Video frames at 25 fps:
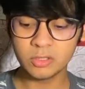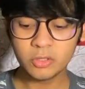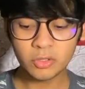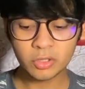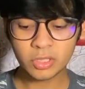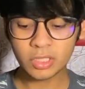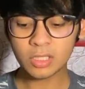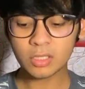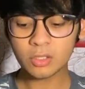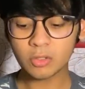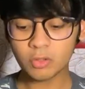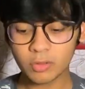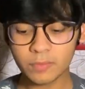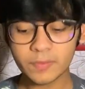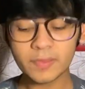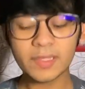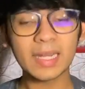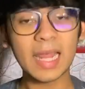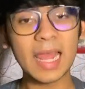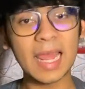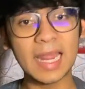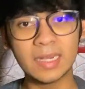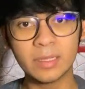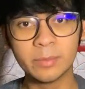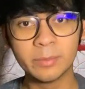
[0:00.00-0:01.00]
you can go for
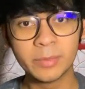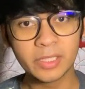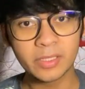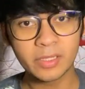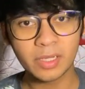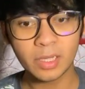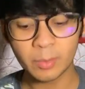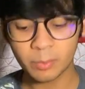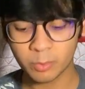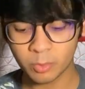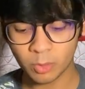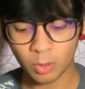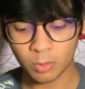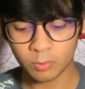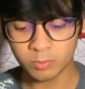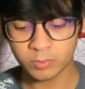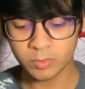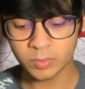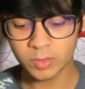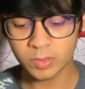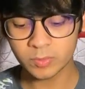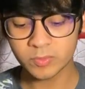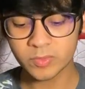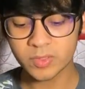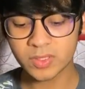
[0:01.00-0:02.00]
elementary
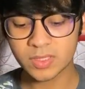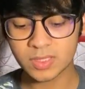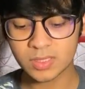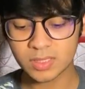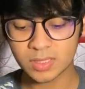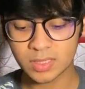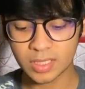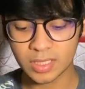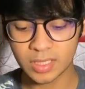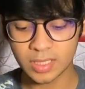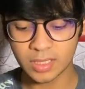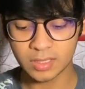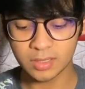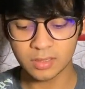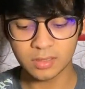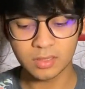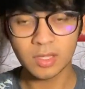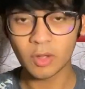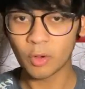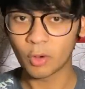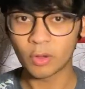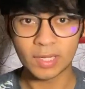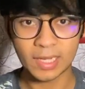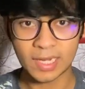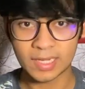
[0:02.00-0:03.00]
problems in
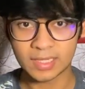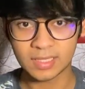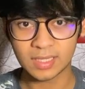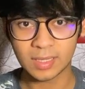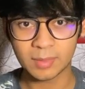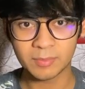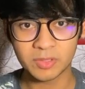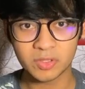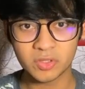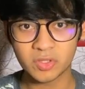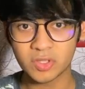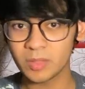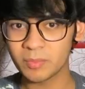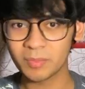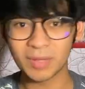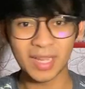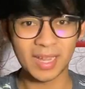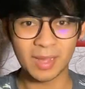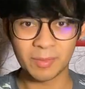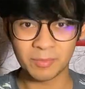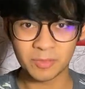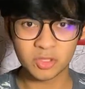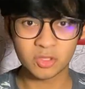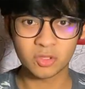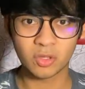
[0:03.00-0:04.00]
organic chemistry by
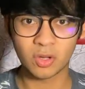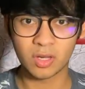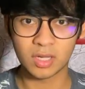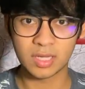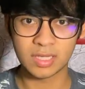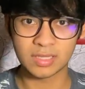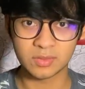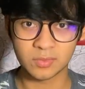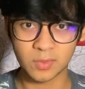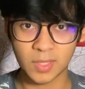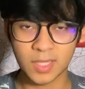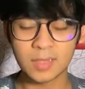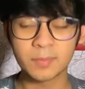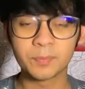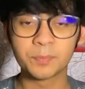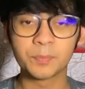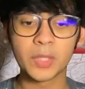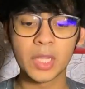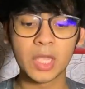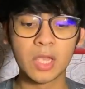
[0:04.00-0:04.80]
MS Chauhan as well.